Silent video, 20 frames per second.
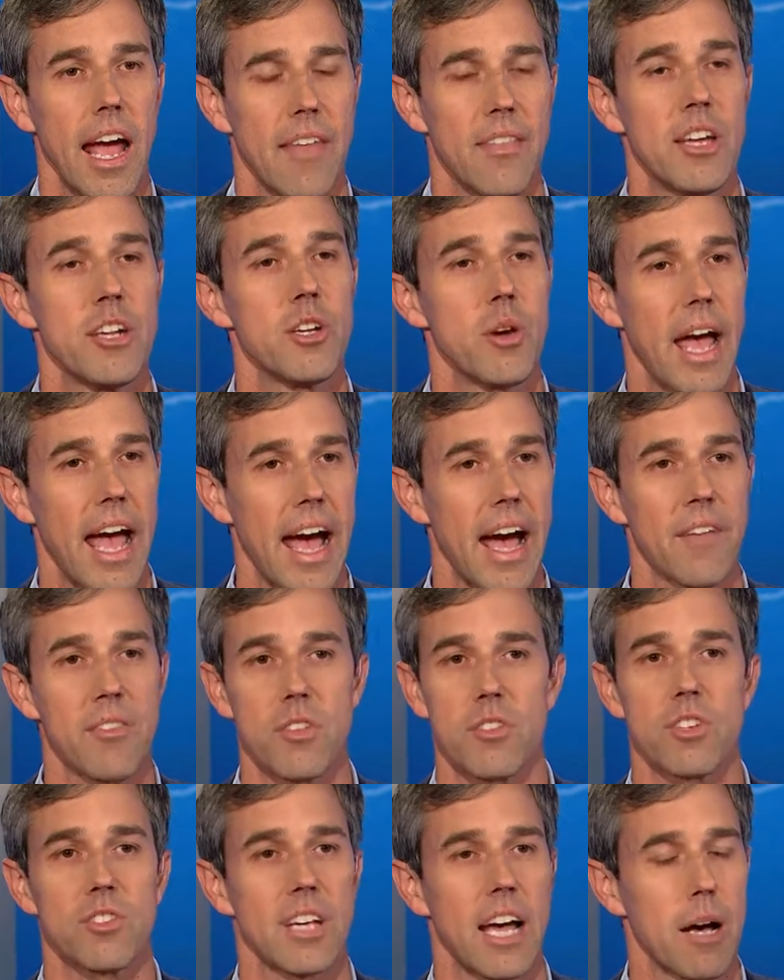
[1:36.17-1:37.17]
and then to
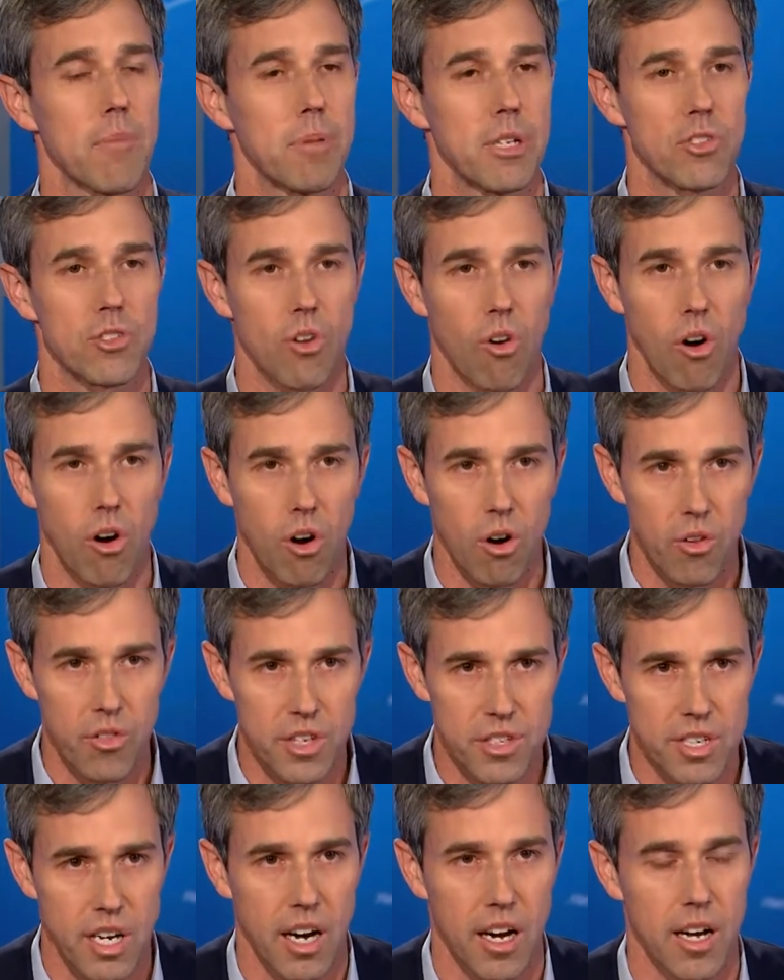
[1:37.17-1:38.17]
add that this happens
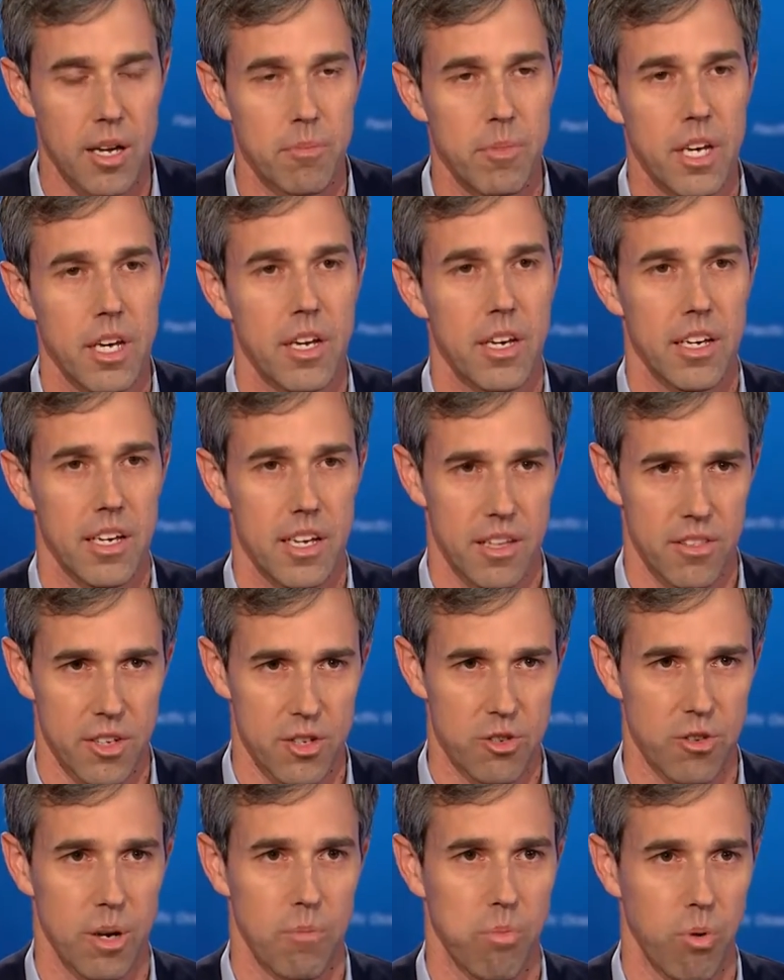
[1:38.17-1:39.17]
all the time
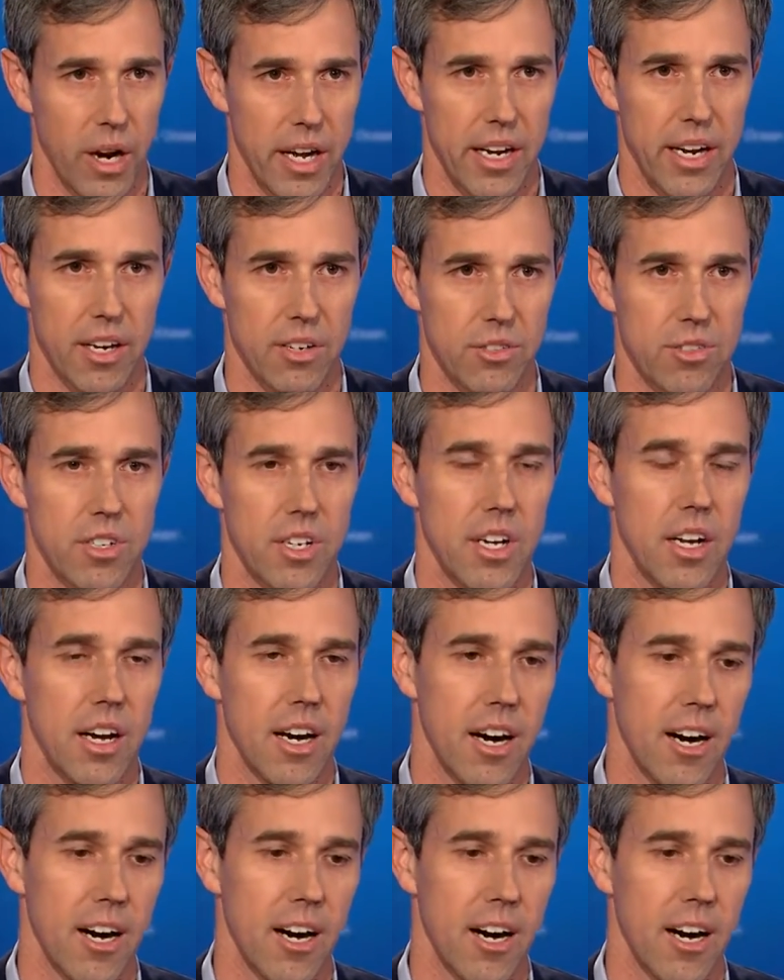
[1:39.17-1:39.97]
in the Trump White House.